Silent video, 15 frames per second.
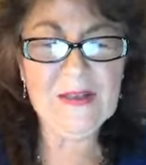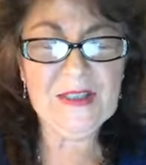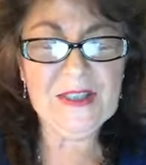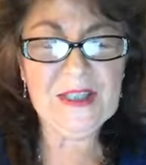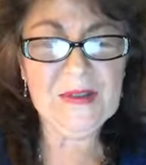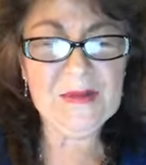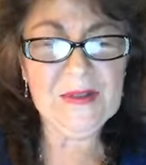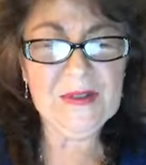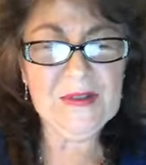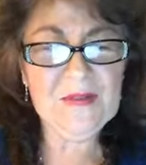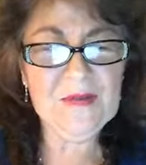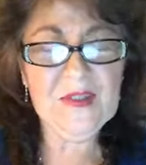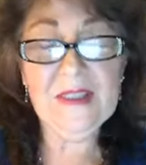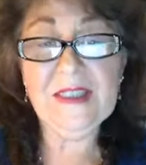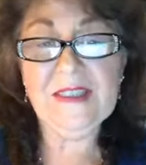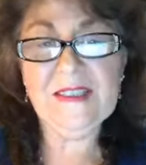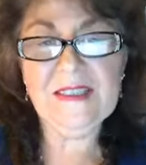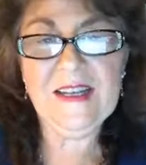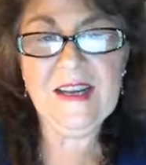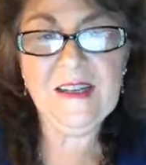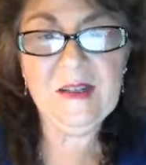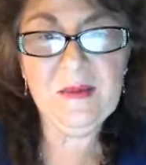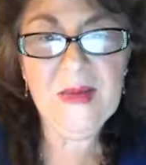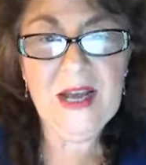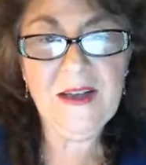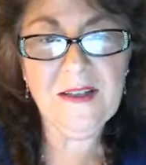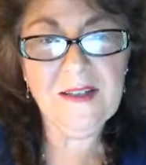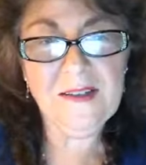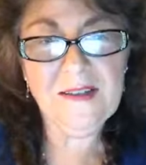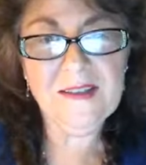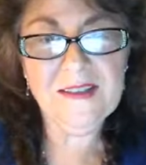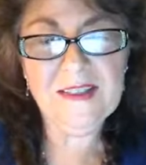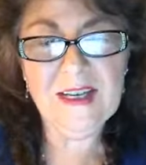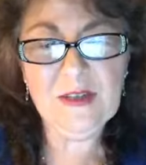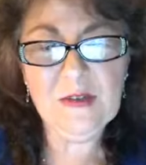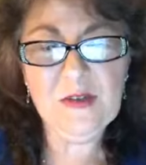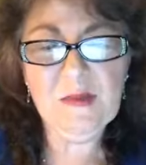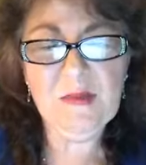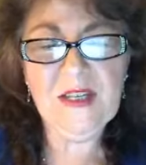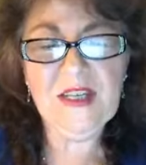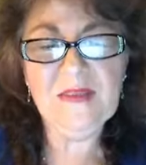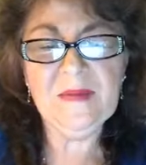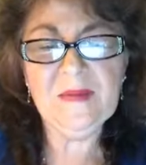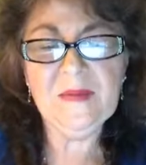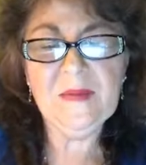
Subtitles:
which I was really excited about, and it stuck with me.